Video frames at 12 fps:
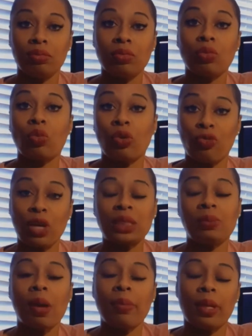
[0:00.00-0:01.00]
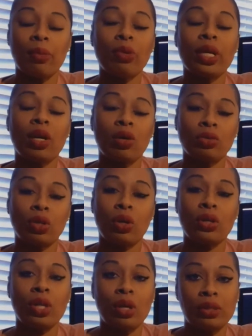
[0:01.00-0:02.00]
refresh my memory on,
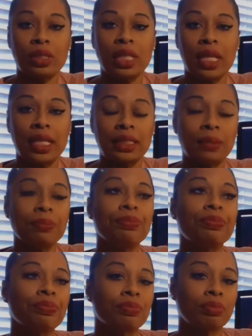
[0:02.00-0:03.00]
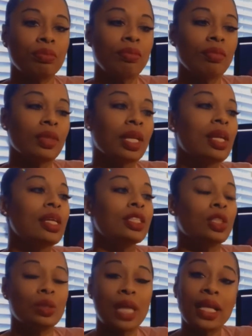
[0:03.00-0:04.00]
on those things.
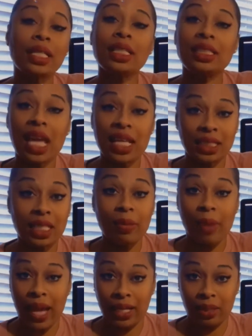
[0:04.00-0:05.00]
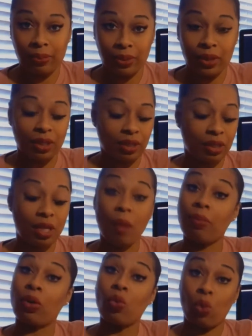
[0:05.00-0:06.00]
So taking the test in the back of the book,
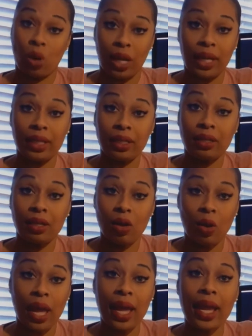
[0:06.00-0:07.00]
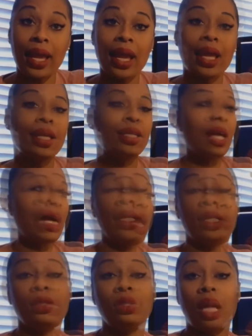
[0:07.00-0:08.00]
number one, okay? I,
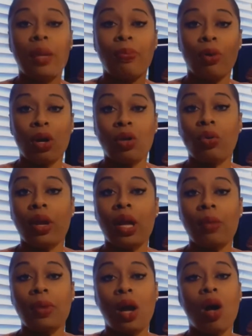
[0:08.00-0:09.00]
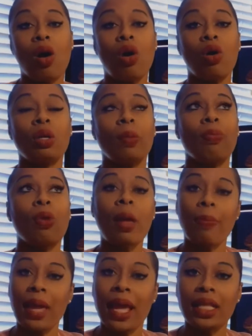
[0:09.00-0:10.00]
I used a program called
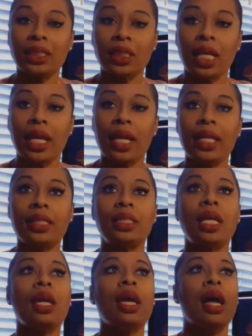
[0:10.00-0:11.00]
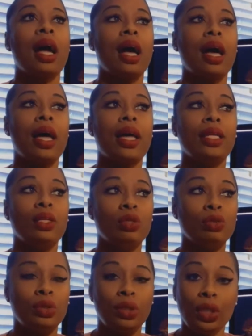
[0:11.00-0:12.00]
Prep Agent. I
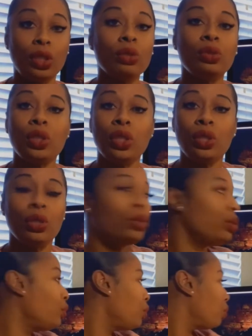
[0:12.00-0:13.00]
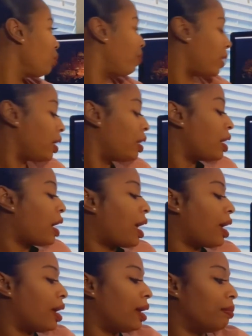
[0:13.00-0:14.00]
used YouTube.
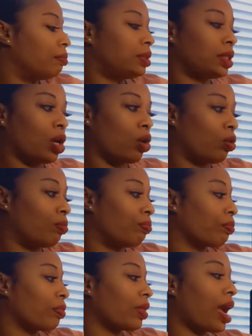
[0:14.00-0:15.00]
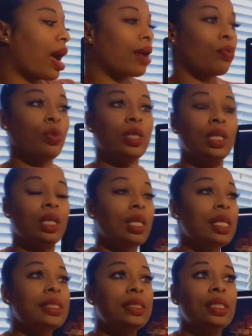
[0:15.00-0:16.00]
Um, so I would
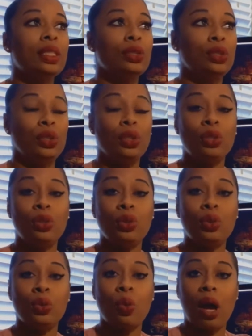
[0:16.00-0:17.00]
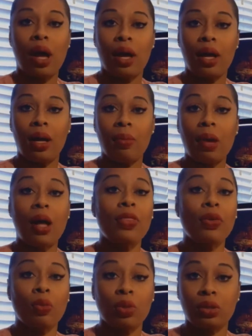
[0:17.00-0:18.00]
listen to um,
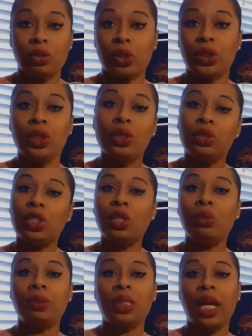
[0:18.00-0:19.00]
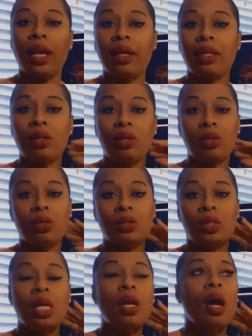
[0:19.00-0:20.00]
other realtors' YouTube
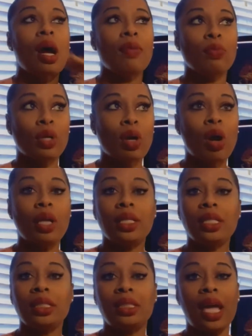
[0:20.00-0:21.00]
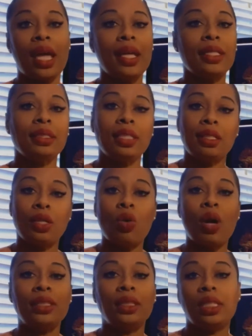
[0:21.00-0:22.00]
channels um, regarding the test and the
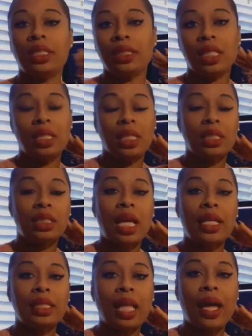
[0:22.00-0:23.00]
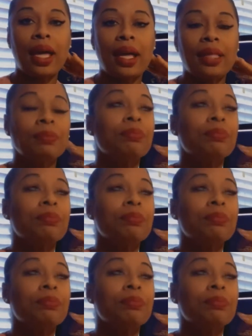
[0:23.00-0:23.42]
questions and things like that.